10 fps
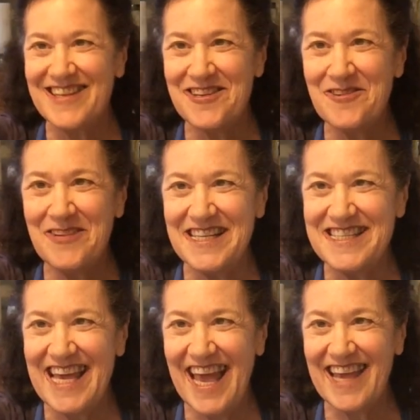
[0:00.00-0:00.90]
you can
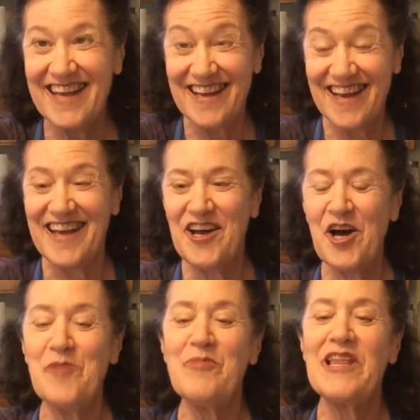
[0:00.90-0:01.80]
take
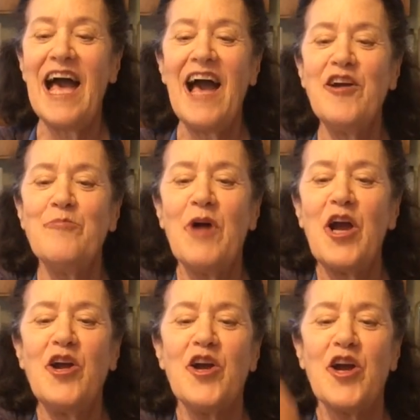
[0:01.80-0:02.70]
a black
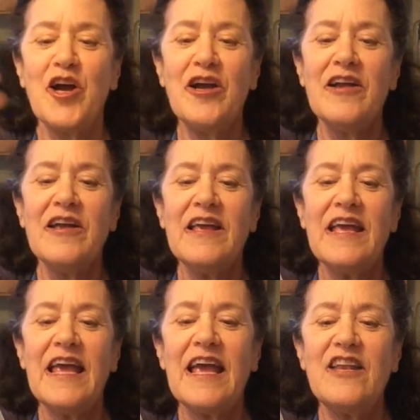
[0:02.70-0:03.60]
marker
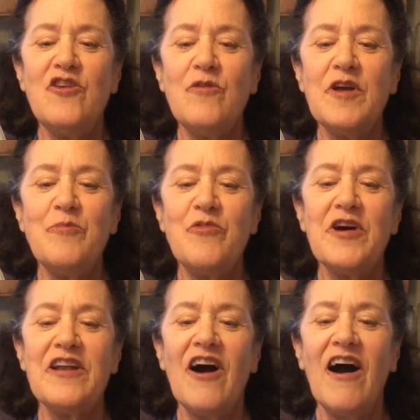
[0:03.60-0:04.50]
and you can
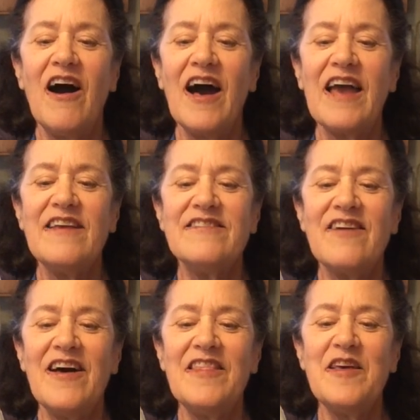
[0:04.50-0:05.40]
put eyes
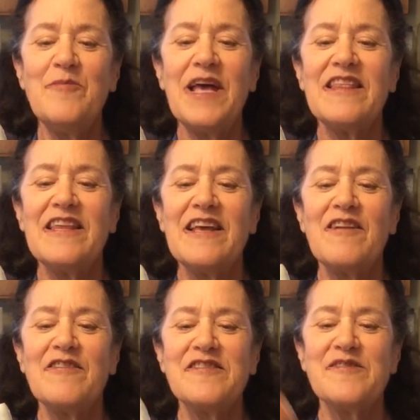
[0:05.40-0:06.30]
on them and
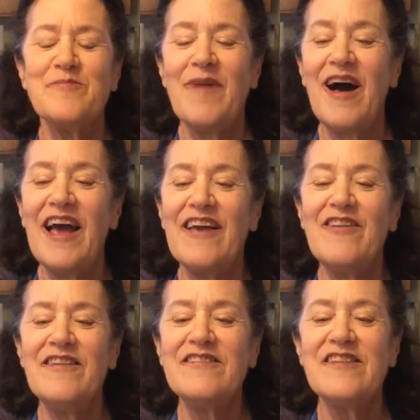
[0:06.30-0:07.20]
little
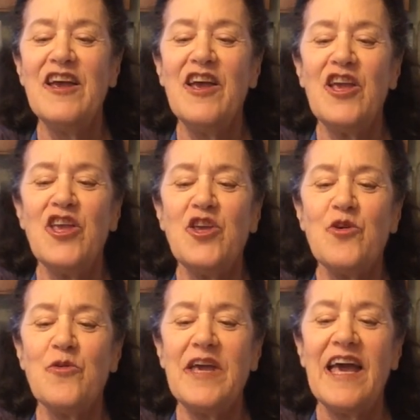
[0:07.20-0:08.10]
smiles.
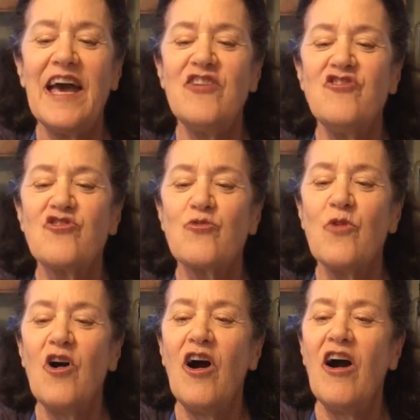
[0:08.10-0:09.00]
You can
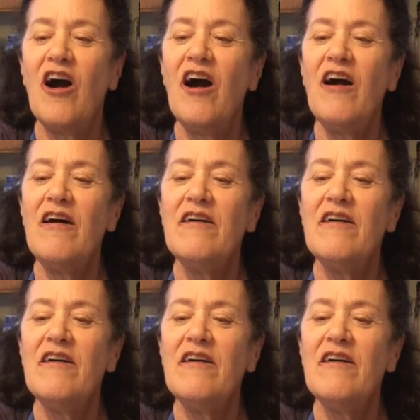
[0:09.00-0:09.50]
draw